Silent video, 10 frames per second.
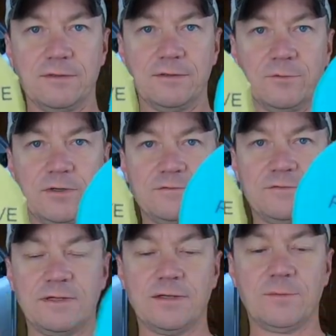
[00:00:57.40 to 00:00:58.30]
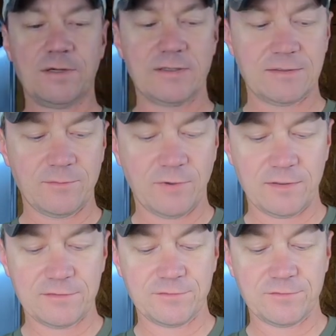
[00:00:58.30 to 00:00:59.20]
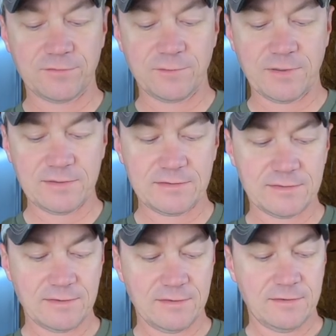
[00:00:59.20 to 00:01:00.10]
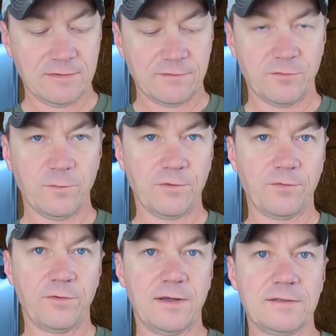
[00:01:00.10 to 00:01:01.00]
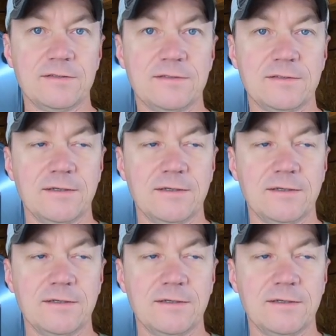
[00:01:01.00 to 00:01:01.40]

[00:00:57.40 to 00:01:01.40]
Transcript: abrasive sanding paste, and polish restoring paste. They're both 3 ounces.